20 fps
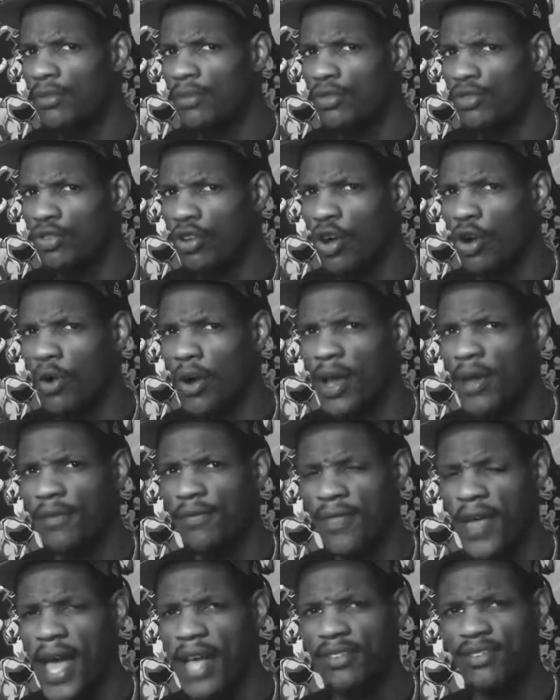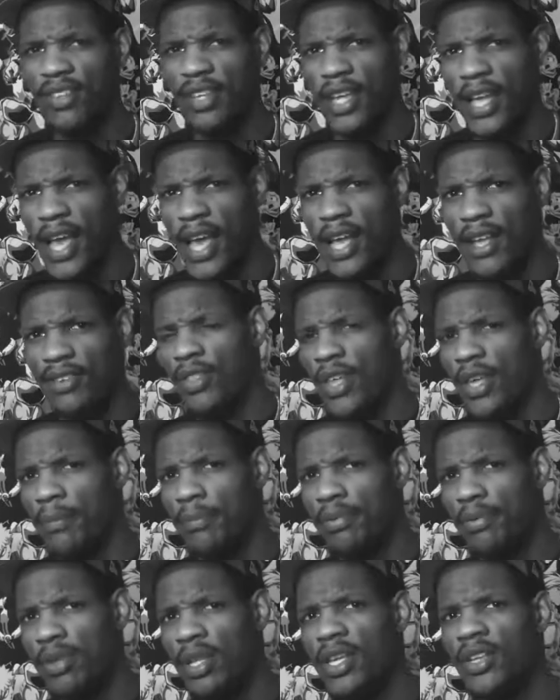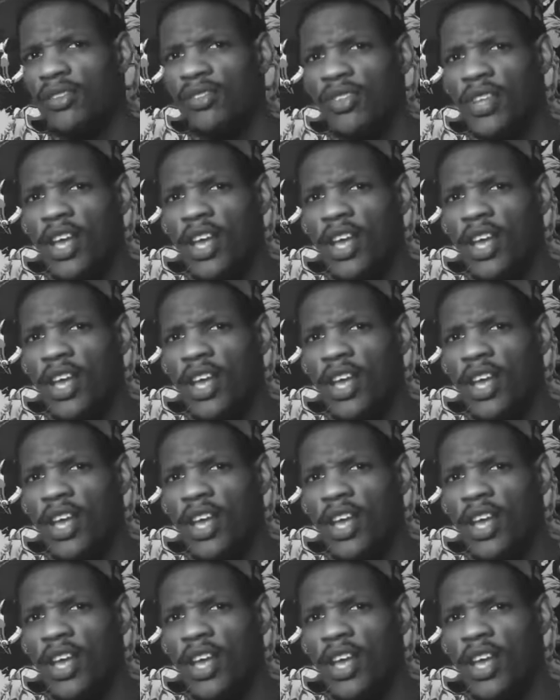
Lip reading: So if that's the case, then please